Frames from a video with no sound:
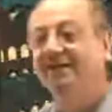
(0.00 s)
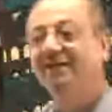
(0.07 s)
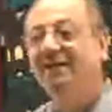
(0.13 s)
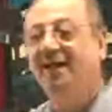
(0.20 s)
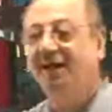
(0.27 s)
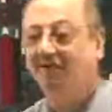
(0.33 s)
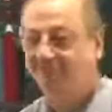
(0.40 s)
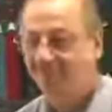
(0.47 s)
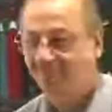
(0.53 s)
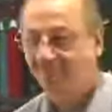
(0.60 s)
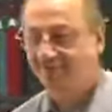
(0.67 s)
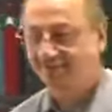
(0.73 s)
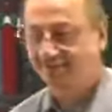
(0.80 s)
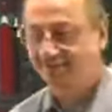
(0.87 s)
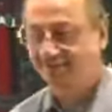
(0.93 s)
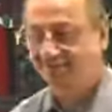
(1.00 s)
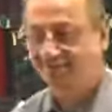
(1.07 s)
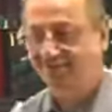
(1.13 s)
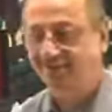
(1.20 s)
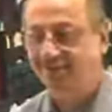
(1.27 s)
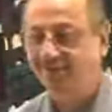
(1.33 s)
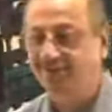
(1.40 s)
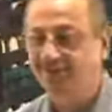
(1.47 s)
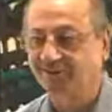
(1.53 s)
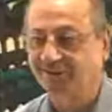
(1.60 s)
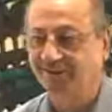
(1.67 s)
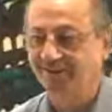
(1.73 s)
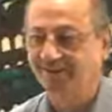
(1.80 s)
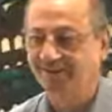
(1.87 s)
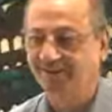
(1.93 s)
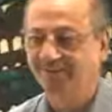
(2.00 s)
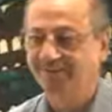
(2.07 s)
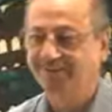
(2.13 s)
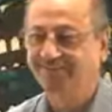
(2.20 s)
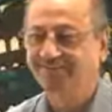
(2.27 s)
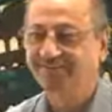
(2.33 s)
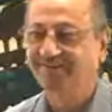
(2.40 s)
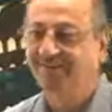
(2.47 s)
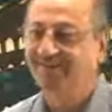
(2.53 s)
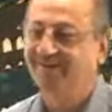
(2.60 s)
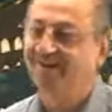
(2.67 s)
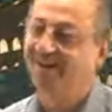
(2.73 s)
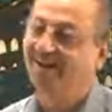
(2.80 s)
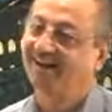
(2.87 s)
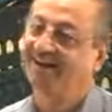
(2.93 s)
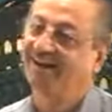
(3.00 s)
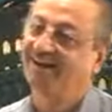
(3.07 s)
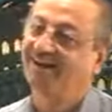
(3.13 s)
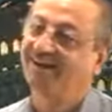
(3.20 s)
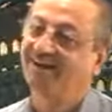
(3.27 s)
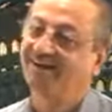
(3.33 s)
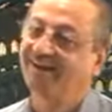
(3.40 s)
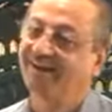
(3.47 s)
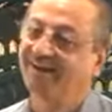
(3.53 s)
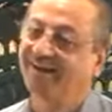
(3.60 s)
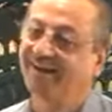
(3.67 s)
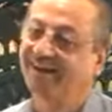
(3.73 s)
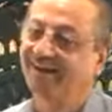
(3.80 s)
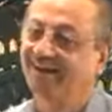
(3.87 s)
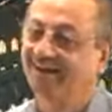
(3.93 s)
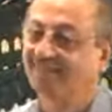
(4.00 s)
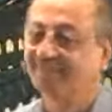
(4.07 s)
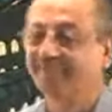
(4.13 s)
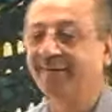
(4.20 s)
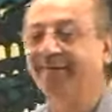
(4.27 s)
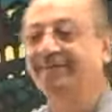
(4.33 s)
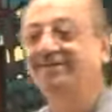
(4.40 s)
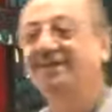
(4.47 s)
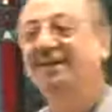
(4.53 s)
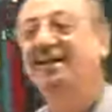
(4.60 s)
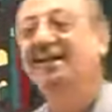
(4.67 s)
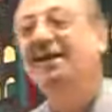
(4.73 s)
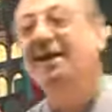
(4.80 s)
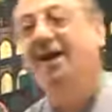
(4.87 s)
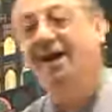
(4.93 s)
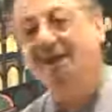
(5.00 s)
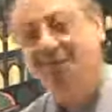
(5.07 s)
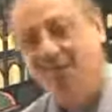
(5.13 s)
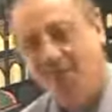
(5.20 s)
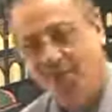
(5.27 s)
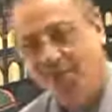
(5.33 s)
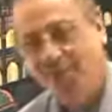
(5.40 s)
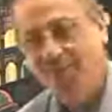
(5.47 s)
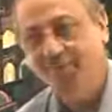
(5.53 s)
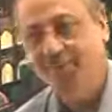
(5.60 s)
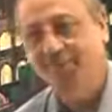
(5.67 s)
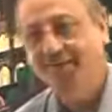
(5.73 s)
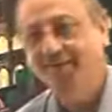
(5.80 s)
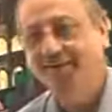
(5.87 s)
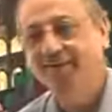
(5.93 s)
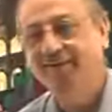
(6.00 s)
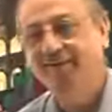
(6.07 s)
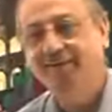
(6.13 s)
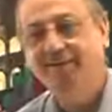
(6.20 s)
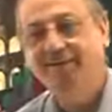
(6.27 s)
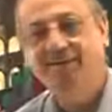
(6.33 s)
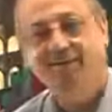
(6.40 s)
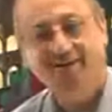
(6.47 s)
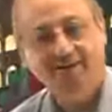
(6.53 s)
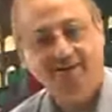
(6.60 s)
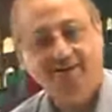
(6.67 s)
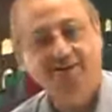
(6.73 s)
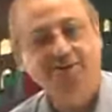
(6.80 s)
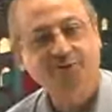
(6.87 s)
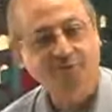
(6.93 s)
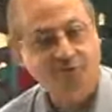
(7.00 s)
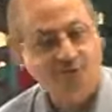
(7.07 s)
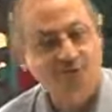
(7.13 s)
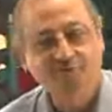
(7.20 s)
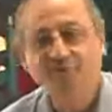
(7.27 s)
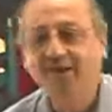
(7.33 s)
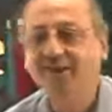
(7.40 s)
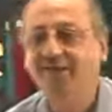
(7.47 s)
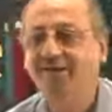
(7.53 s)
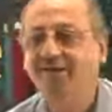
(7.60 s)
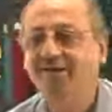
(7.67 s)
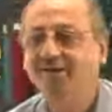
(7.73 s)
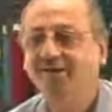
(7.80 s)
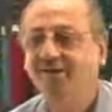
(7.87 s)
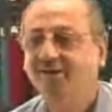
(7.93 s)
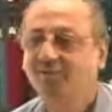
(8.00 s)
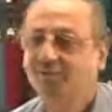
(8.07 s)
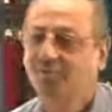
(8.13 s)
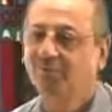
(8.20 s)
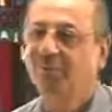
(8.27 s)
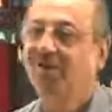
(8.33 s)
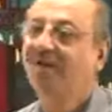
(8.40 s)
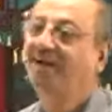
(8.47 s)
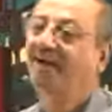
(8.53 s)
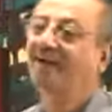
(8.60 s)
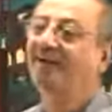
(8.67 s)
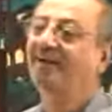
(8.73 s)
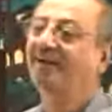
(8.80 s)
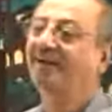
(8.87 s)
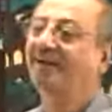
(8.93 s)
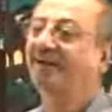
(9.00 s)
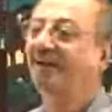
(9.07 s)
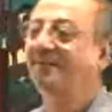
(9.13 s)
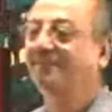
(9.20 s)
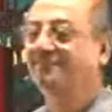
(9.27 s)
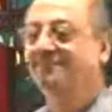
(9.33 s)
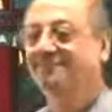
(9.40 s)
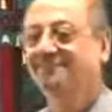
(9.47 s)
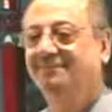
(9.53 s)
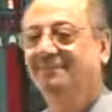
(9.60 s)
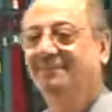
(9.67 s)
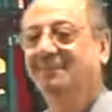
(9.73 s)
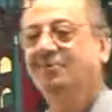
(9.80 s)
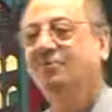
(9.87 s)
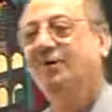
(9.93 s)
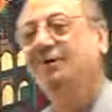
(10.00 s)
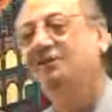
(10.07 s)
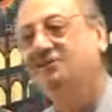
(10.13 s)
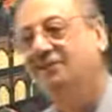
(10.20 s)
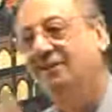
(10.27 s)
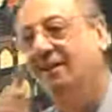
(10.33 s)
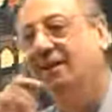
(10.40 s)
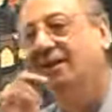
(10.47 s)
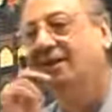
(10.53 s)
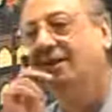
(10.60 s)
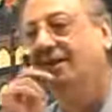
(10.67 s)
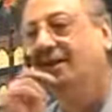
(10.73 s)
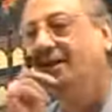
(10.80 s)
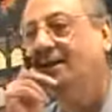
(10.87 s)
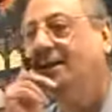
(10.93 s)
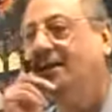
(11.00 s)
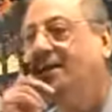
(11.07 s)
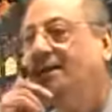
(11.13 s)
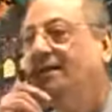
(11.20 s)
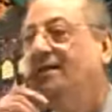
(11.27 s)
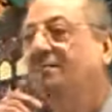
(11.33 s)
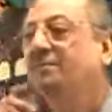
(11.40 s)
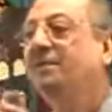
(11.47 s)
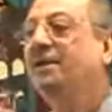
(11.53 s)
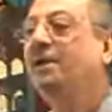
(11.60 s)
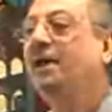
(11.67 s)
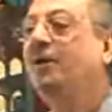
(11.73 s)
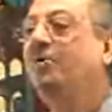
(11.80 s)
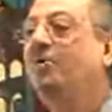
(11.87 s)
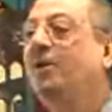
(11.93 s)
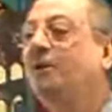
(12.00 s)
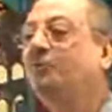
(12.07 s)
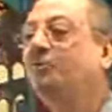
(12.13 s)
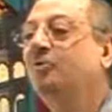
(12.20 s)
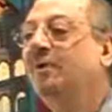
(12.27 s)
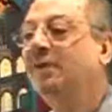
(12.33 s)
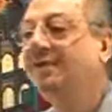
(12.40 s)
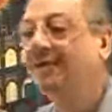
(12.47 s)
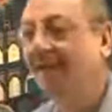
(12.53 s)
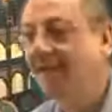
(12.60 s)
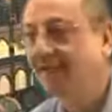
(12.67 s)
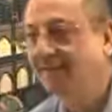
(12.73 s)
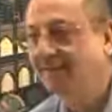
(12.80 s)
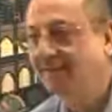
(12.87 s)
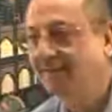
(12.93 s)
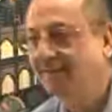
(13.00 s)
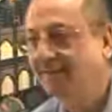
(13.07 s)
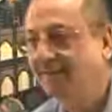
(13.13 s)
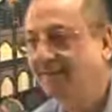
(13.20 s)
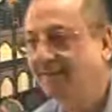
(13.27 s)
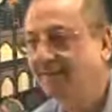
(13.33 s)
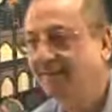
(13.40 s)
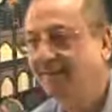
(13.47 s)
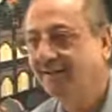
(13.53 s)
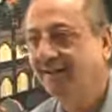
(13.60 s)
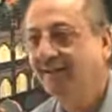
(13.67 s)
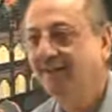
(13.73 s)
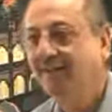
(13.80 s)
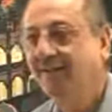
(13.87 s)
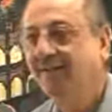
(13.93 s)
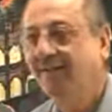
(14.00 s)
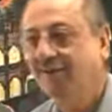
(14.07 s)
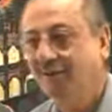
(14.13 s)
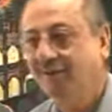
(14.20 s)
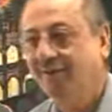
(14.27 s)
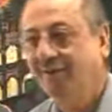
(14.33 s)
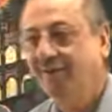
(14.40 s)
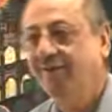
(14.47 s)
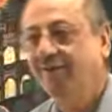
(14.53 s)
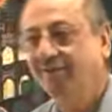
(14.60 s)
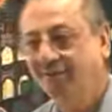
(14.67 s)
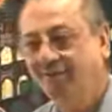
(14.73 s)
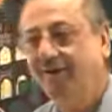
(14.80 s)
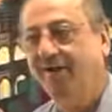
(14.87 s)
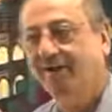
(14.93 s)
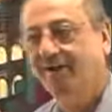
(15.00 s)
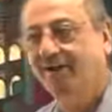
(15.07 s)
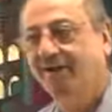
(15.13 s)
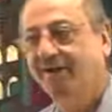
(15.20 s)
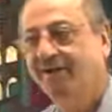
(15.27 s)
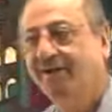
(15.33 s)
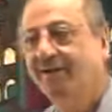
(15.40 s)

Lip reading: And afterwards, what does he say? La laka bi khair means, I hope you are well. So brother, la Allah came. What is la Allah? Min akhwatu inna. Okay, fine.